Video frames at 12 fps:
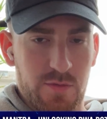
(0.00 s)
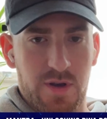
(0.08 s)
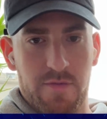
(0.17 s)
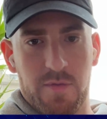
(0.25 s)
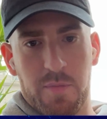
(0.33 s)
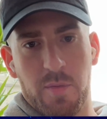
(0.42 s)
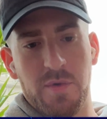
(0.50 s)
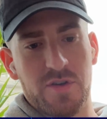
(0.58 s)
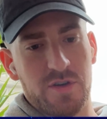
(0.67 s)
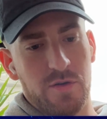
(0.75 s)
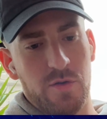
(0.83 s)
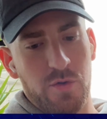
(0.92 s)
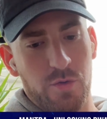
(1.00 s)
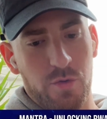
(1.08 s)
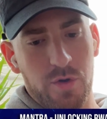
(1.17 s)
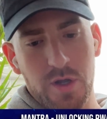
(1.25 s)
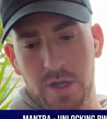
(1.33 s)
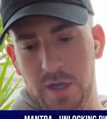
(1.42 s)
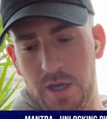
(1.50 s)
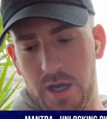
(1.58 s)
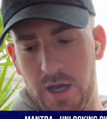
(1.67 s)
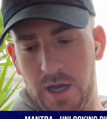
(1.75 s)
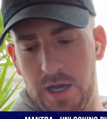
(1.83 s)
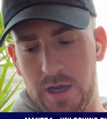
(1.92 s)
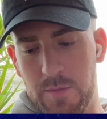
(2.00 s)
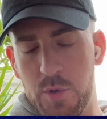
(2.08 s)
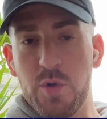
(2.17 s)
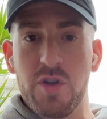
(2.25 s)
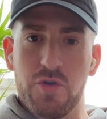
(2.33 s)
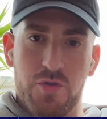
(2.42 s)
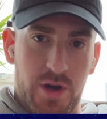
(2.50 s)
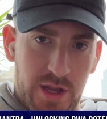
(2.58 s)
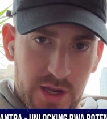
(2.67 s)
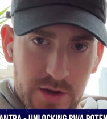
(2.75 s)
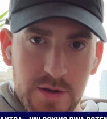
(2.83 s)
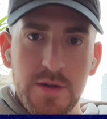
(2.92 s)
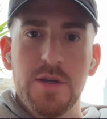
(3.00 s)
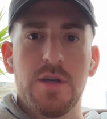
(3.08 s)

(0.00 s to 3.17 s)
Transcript: would have to permission who can trade,